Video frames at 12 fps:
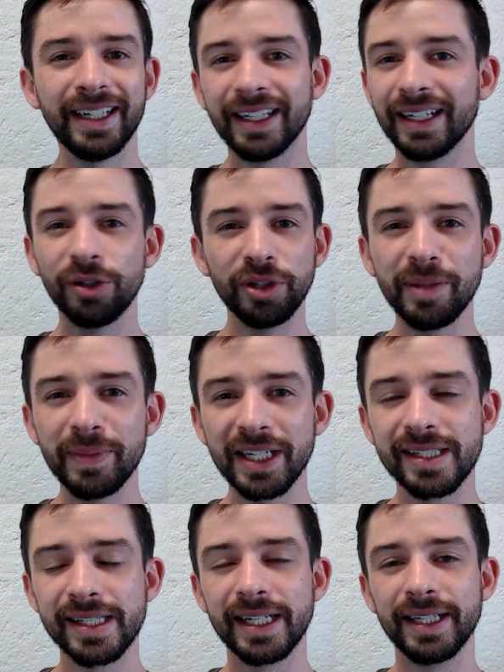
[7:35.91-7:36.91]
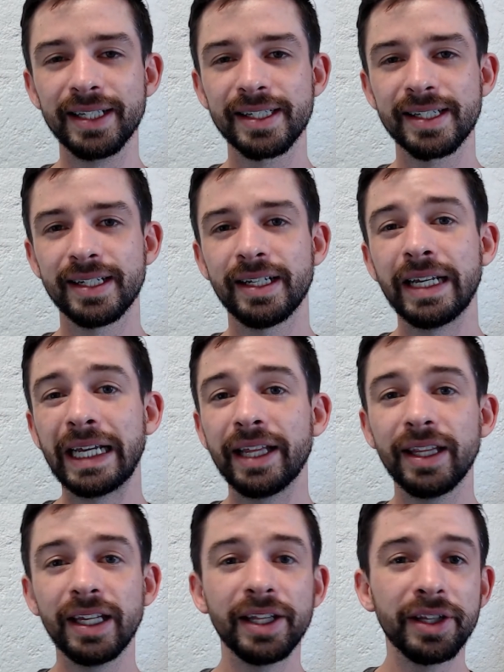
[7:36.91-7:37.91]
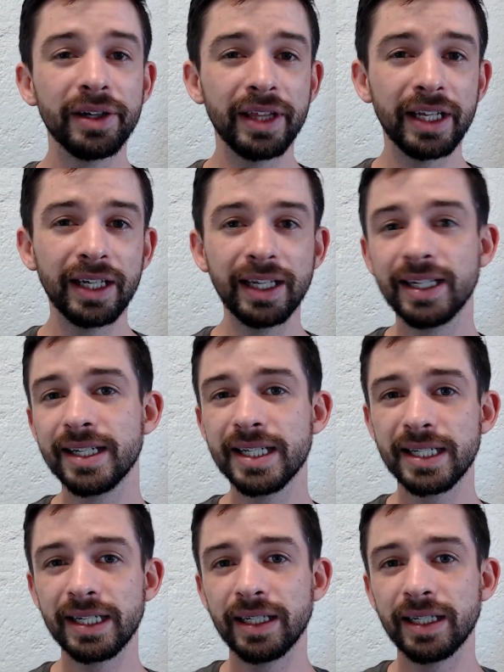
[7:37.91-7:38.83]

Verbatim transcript: It only makes sense. The other thing is